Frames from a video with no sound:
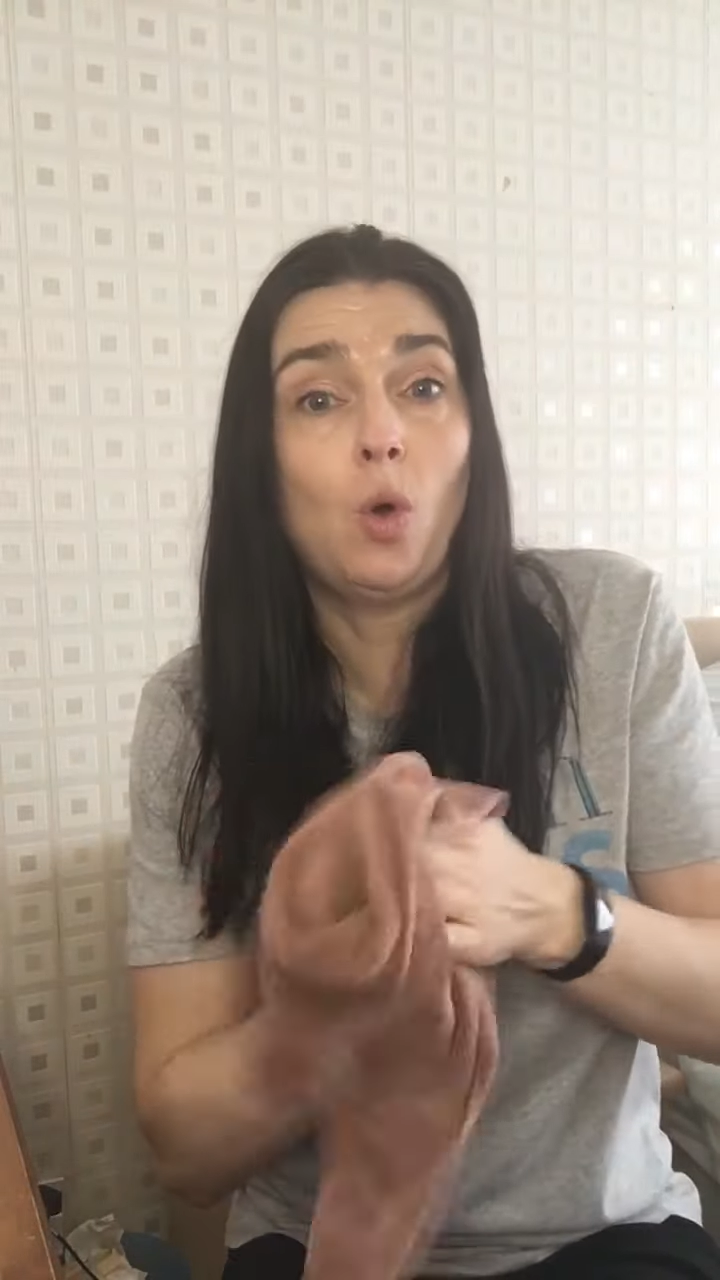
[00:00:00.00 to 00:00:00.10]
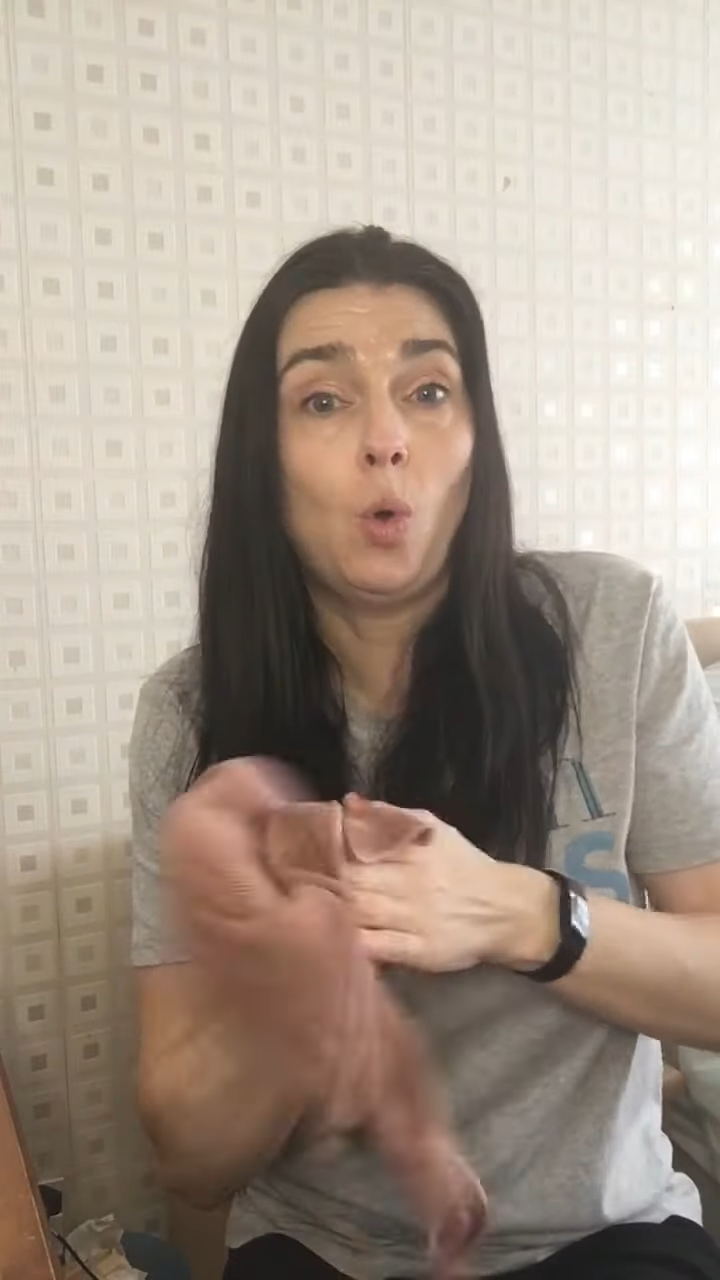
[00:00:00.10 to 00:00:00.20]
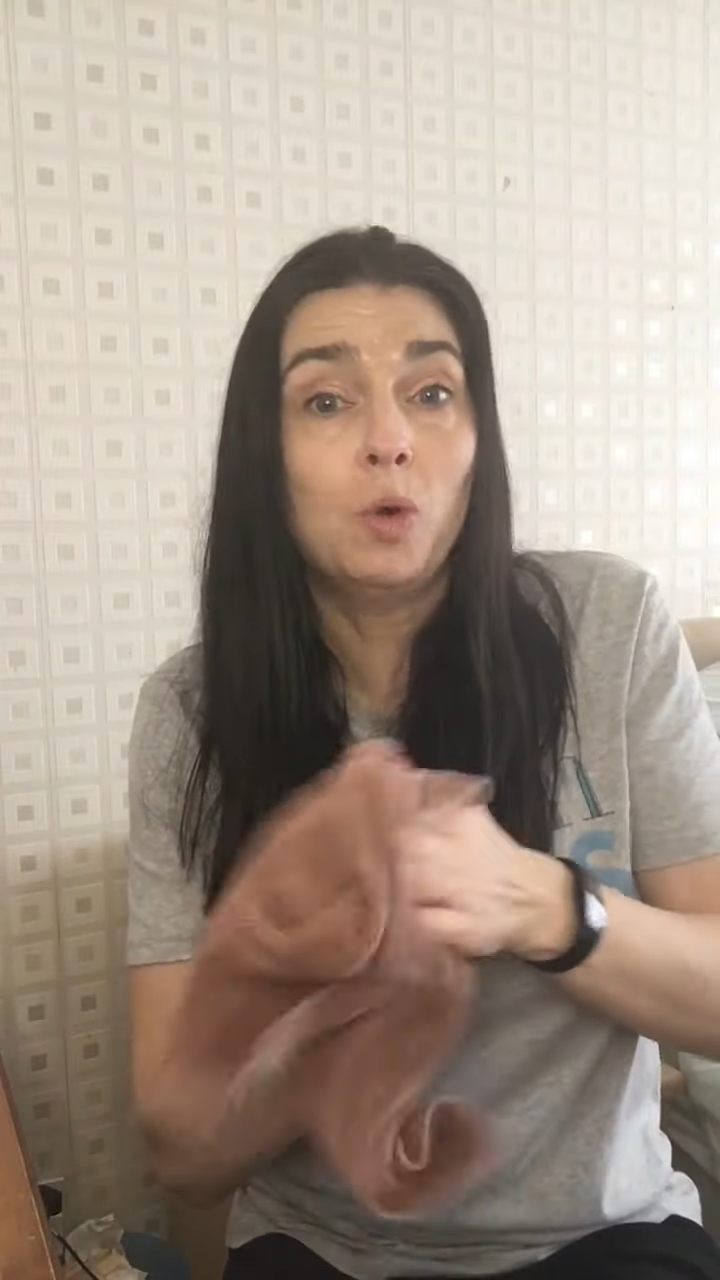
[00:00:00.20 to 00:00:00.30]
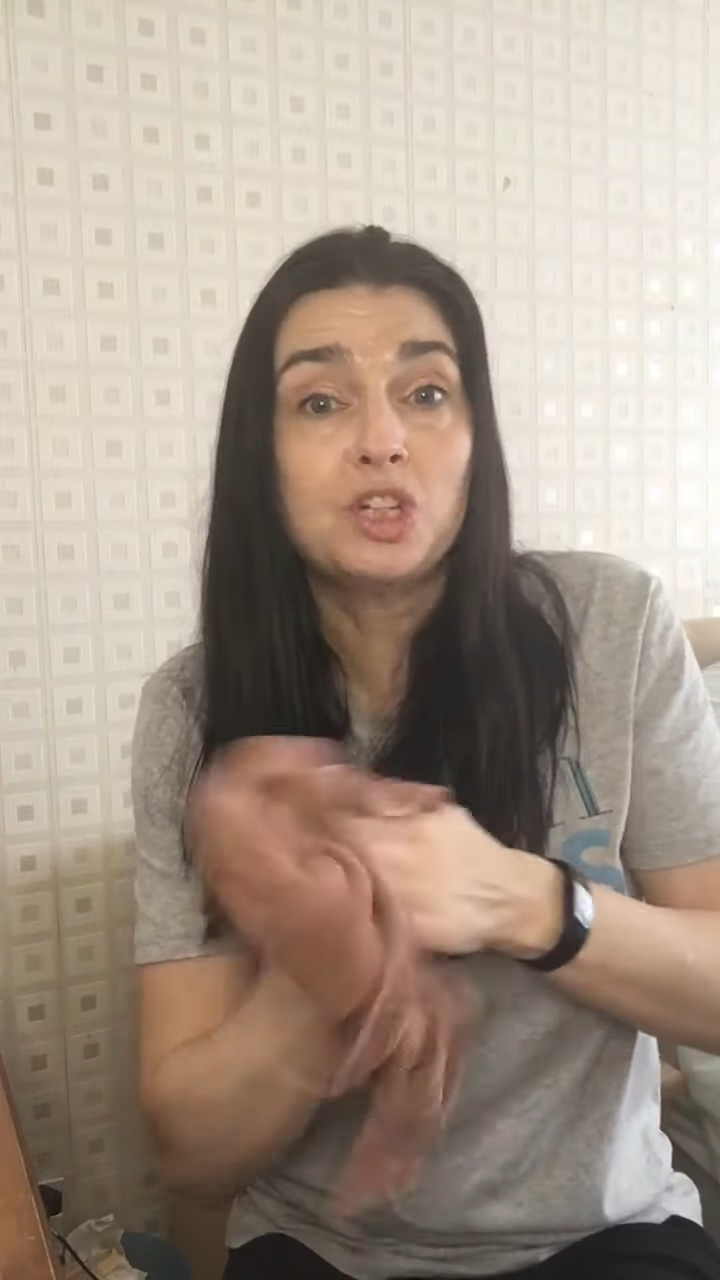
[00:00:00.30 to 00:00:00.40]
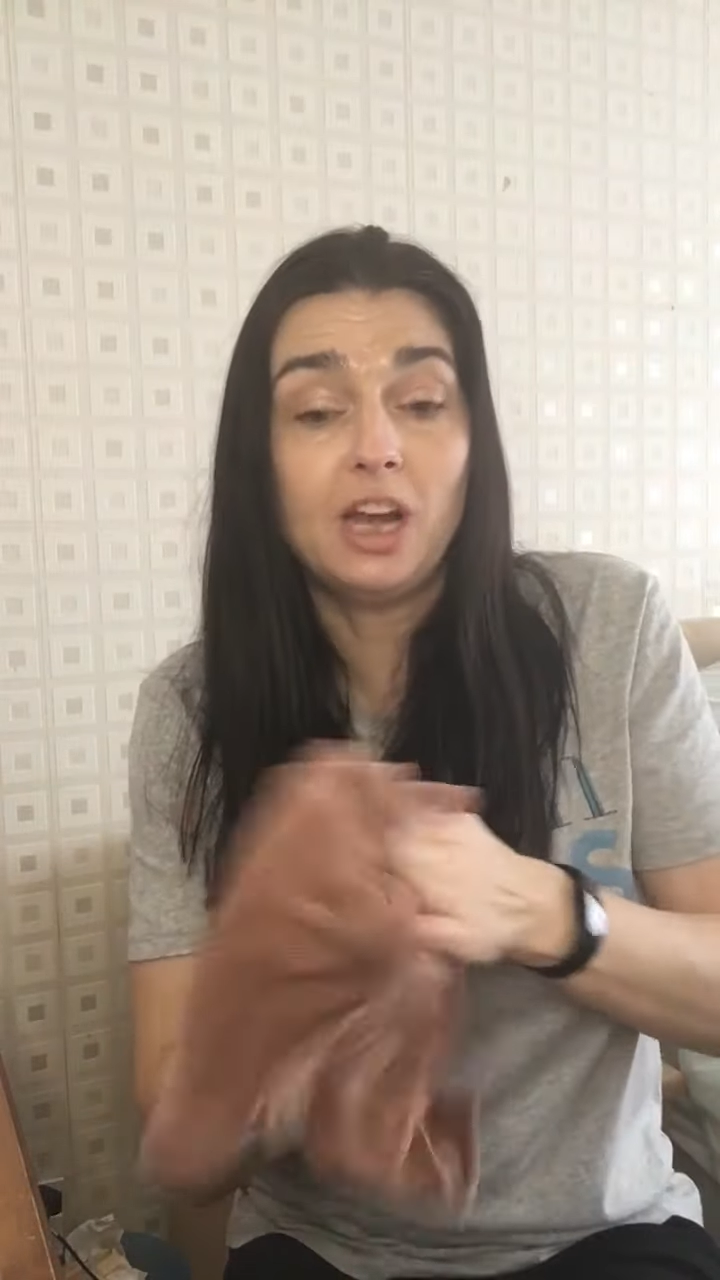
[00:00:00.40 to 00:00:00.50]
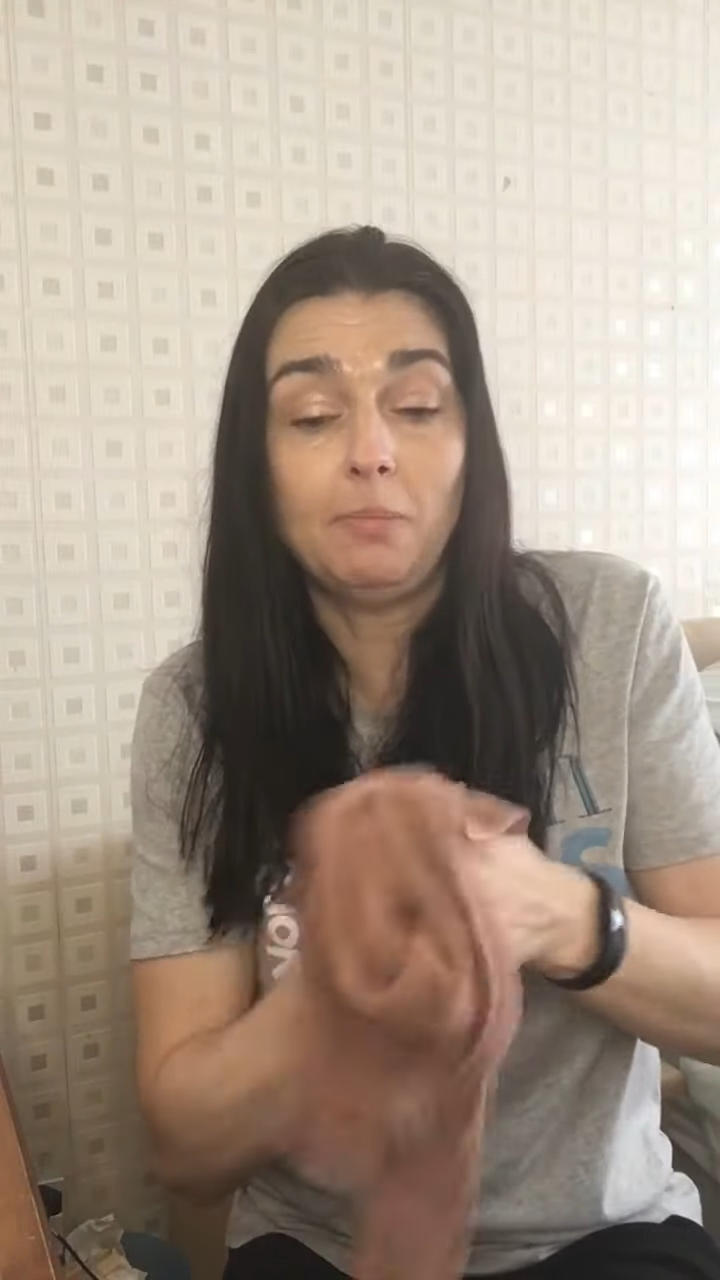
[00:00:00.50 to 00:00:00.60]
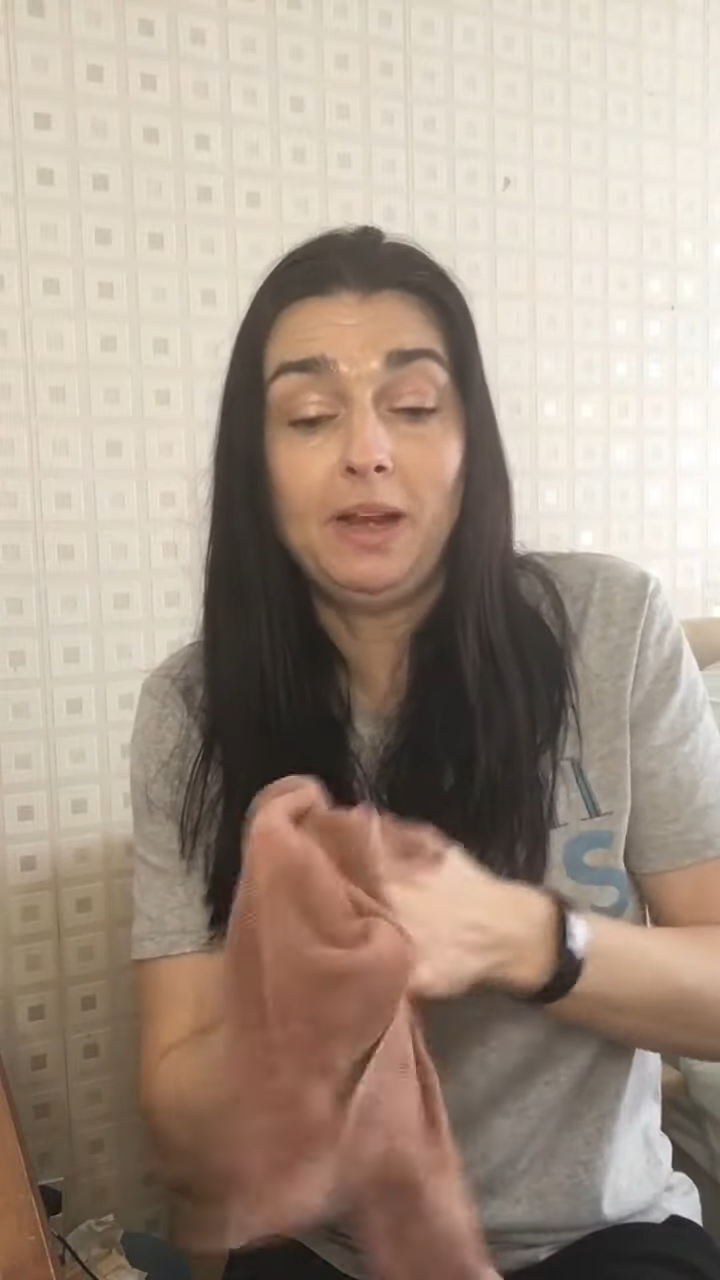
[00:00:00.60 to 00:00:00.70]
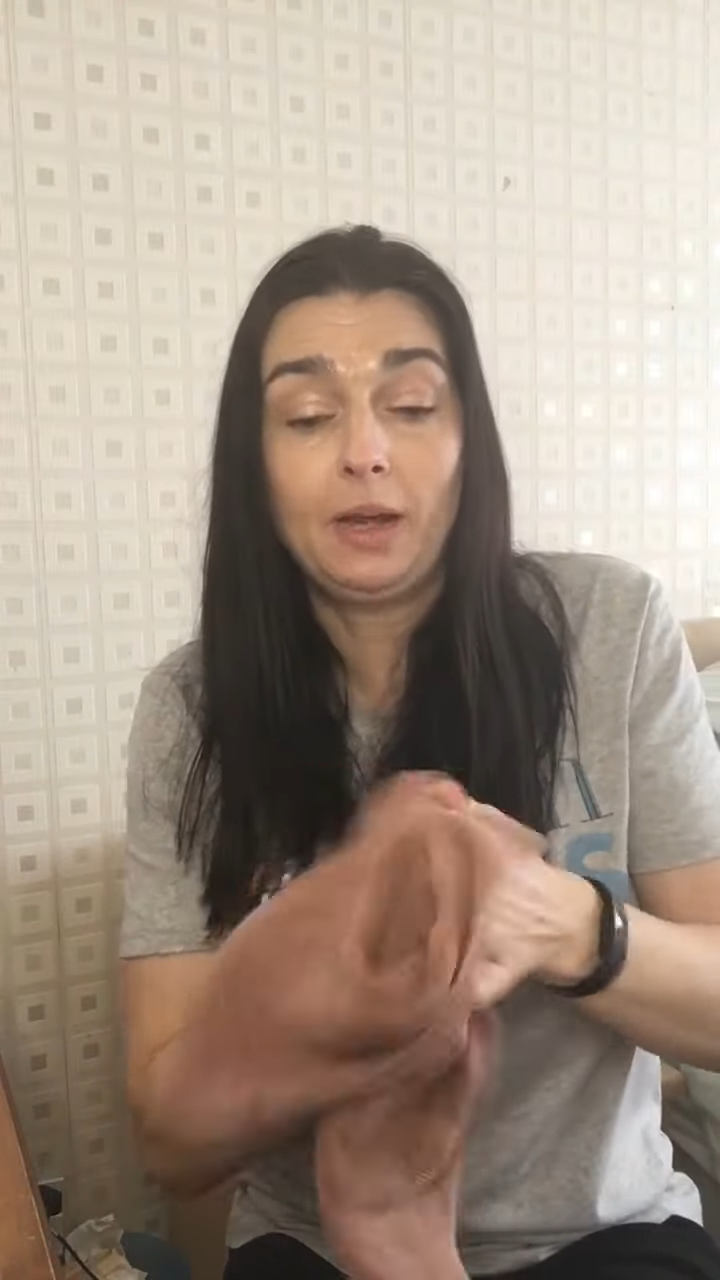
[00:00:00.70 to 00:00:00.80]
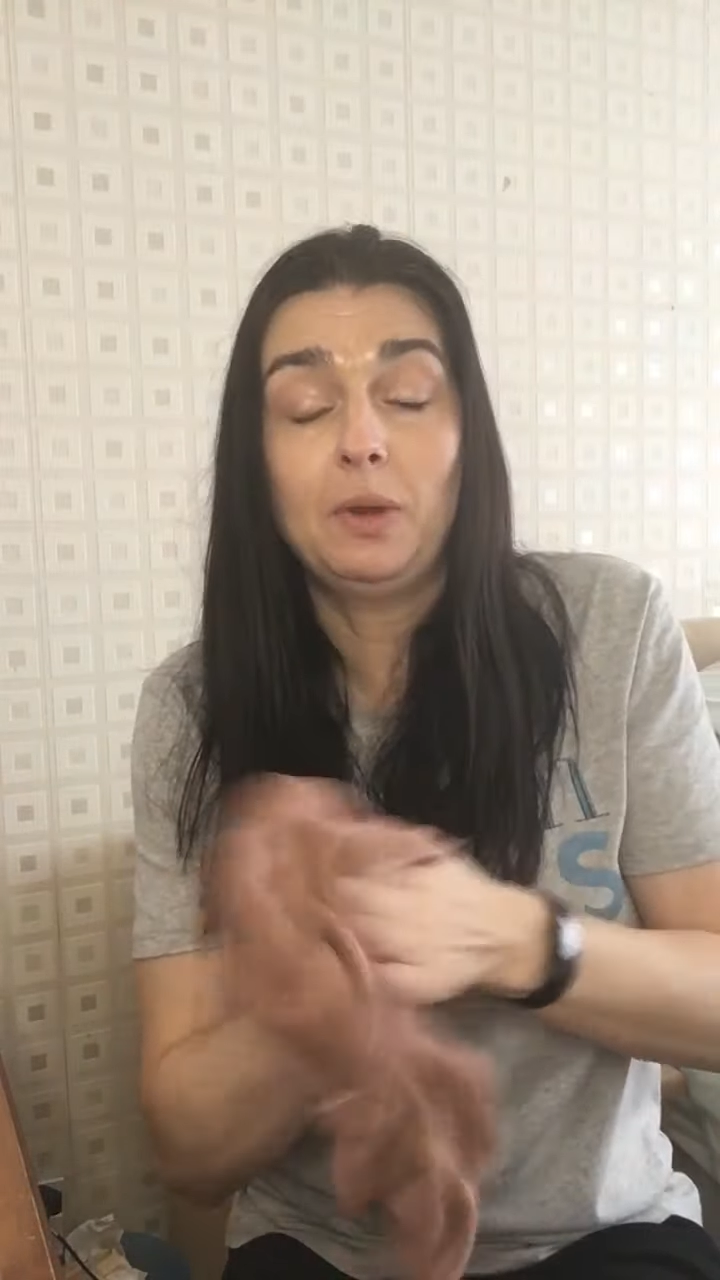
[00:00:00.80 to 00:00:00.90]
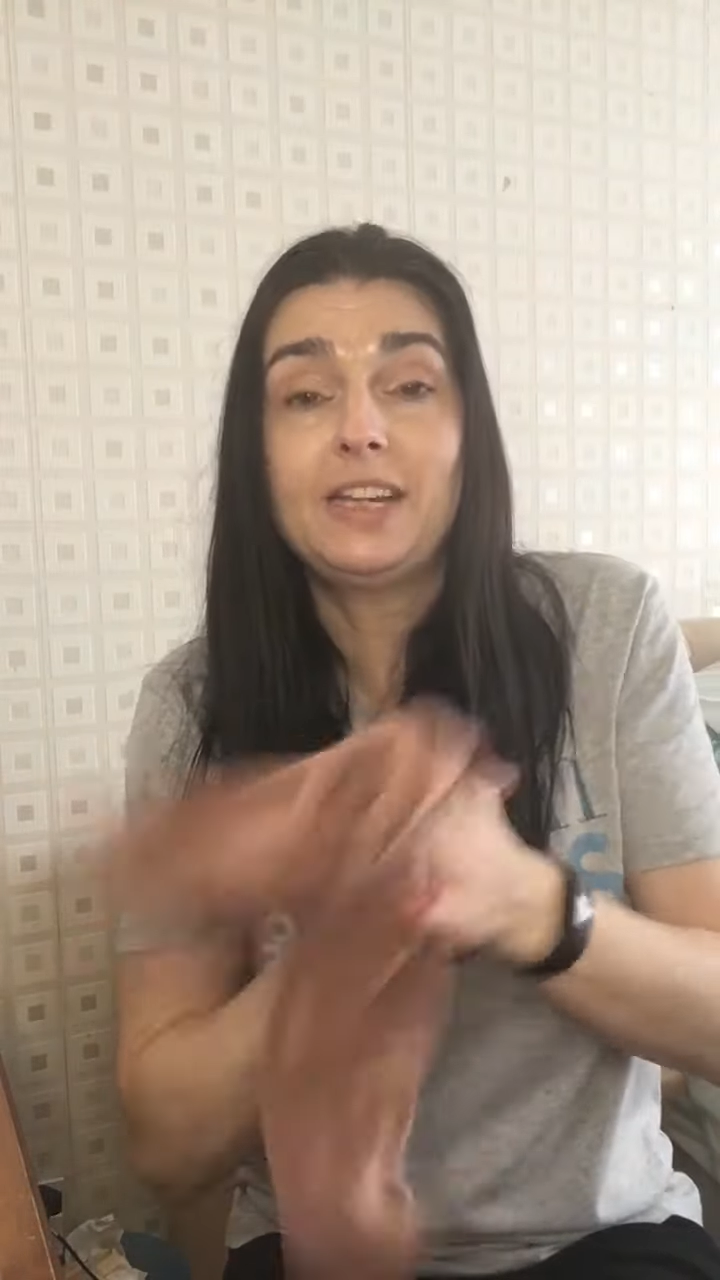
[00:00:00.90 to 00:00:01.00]
or washing up
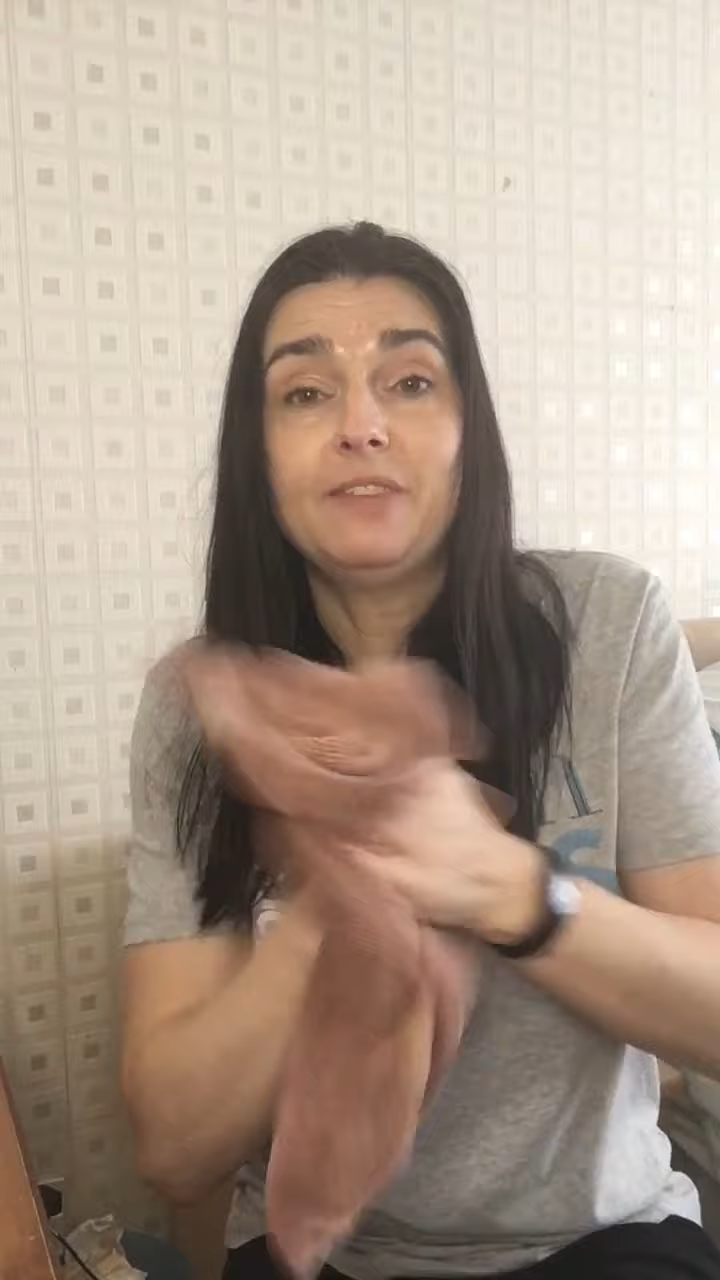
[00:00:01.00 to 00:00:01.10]
liquid.